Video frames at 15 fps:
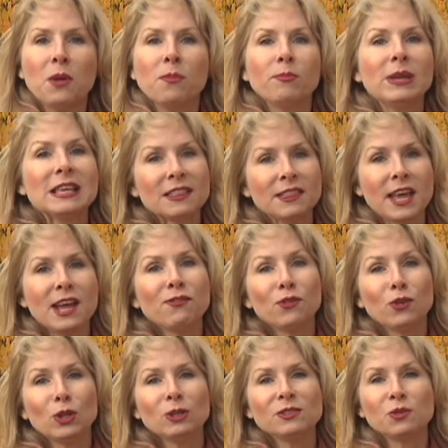Being
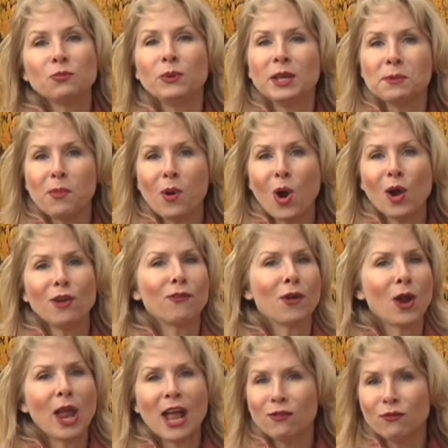thankful is to be a part of
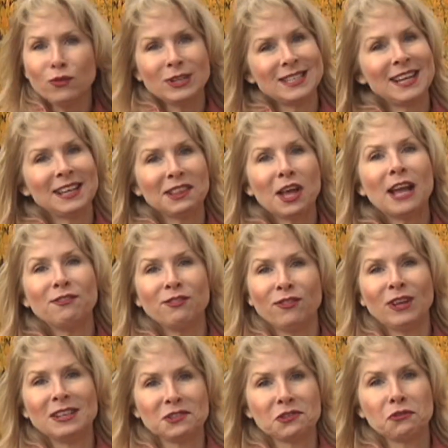our everyday life
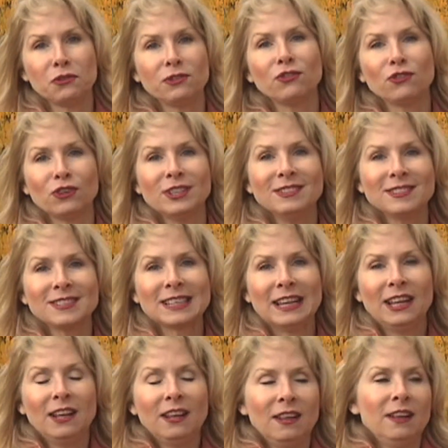as Christians.
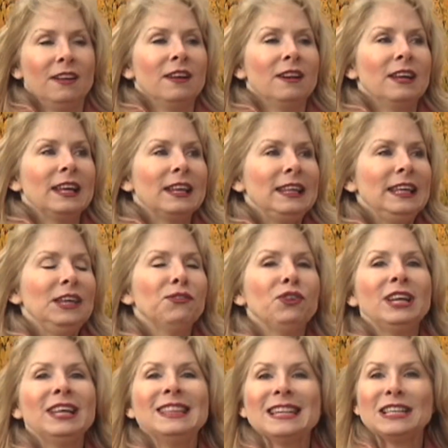
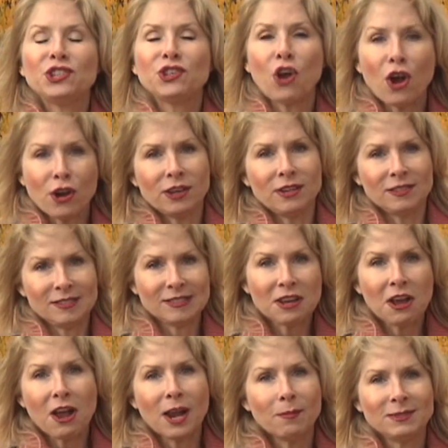Even in the darkest
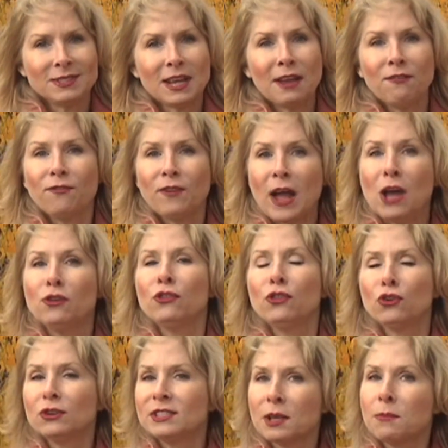times, I've found
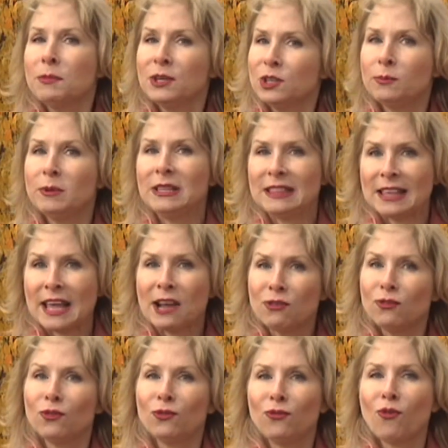there is something to be
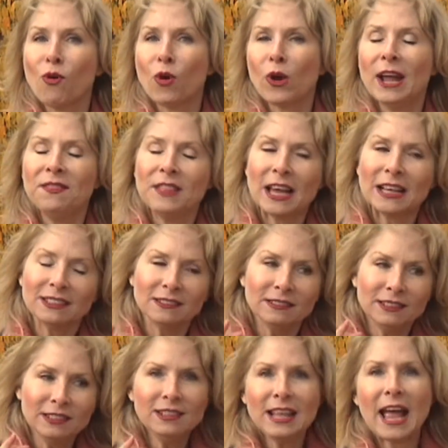thankful for, and that
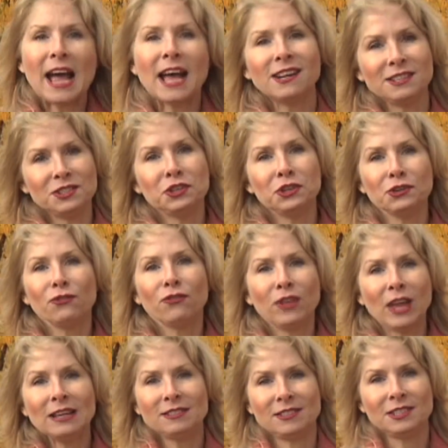little attitude of
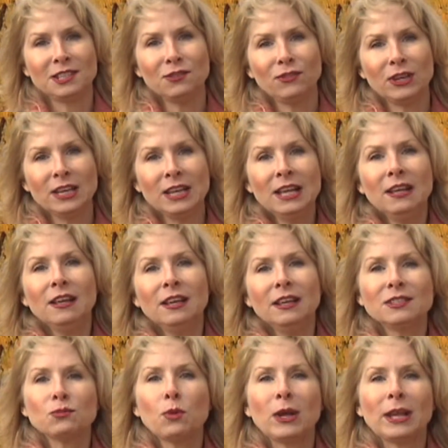thanksgiving
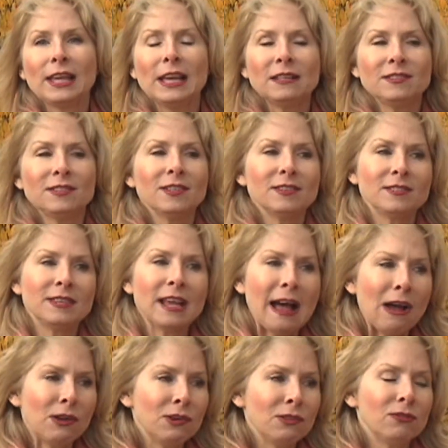is what gets us
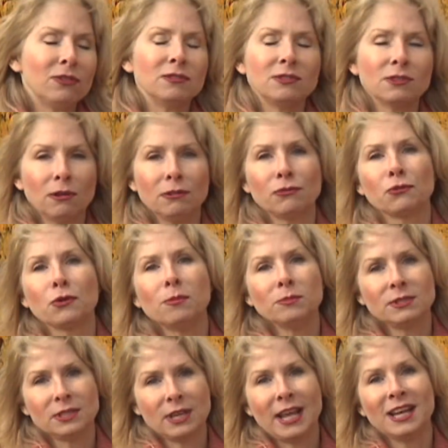out of the
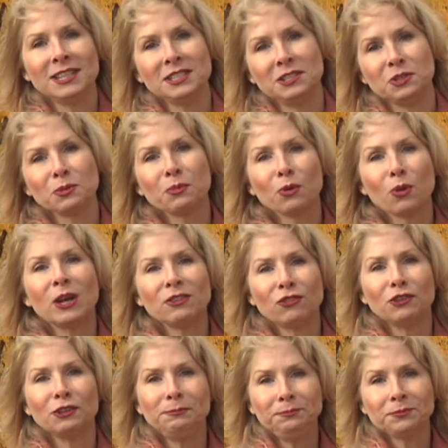doldrums and
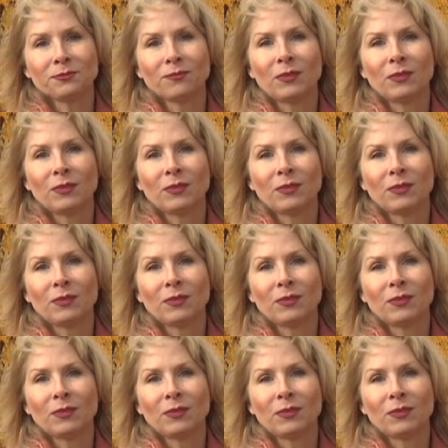depression.